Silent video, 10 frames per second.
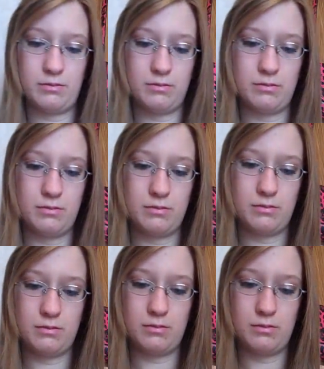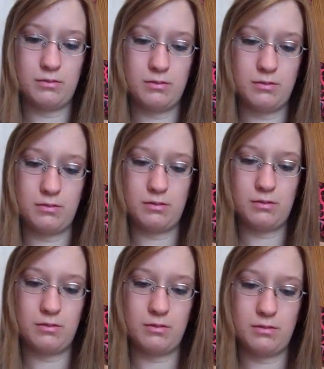
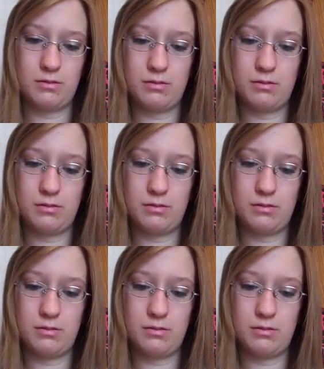(no one is talking)